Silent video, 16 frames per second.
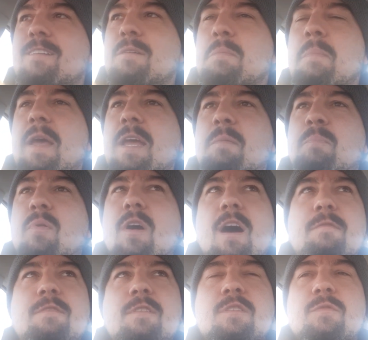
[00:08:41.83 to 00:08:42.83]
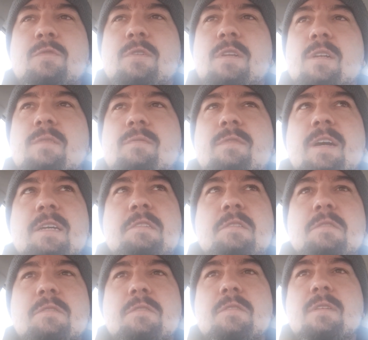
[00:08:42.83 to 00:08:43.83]
make profits for their
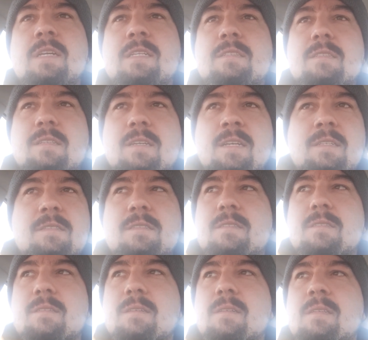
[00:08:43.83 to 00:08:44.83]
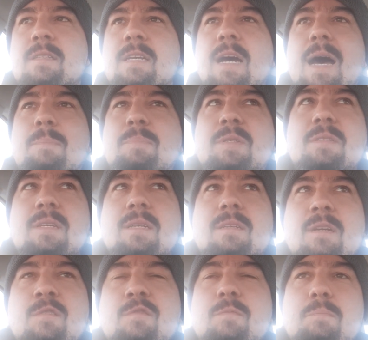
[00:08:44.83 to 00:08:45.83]
investors. It's the opposite
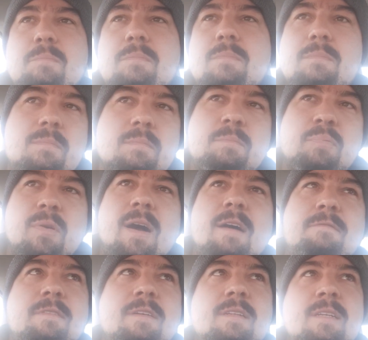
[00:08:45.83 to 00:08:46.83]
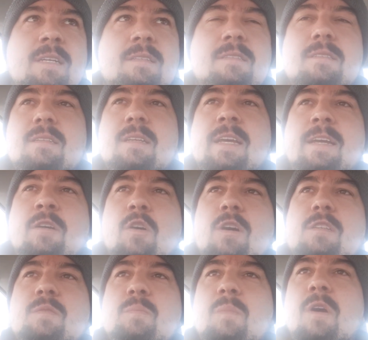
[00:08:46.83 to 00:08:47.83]
of profit. It
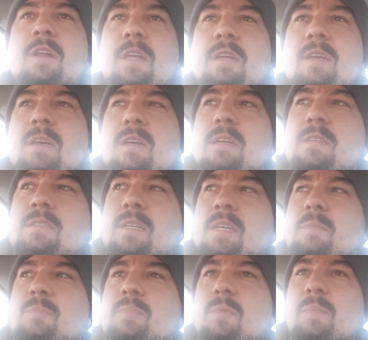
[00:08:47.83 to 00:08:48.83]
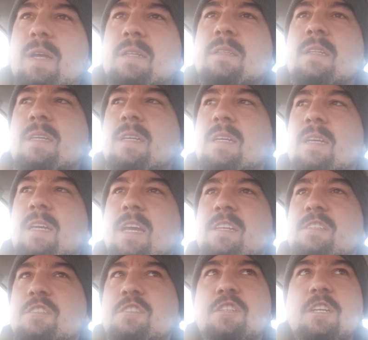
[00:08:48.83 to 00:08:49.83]
costs money to implement the
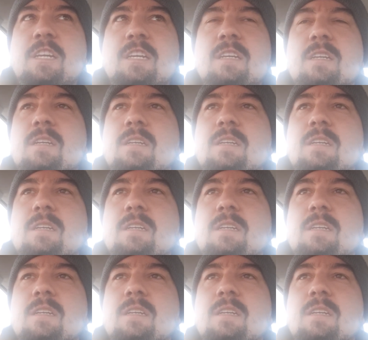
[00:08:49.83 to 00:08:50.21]
ESG